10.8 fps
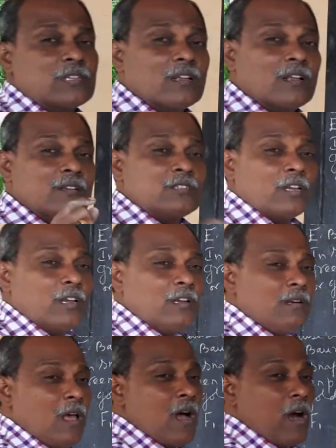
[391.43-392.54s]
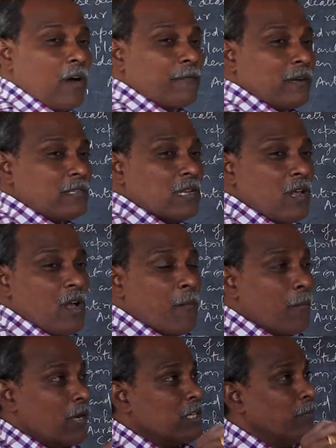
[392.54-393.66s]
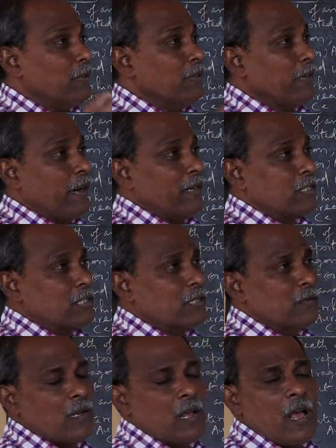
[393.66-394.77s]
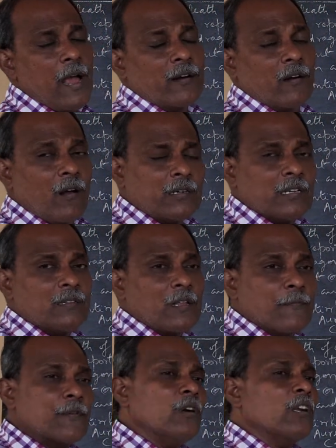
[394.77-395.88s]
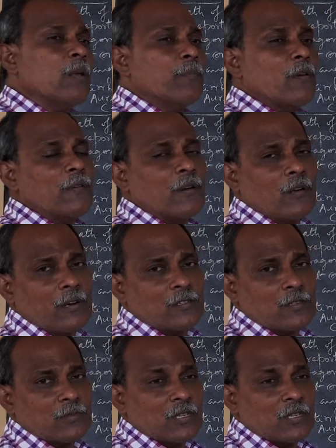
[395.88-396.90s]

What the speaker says: Single gene affects multiple traits and alter the phenotype of an organism.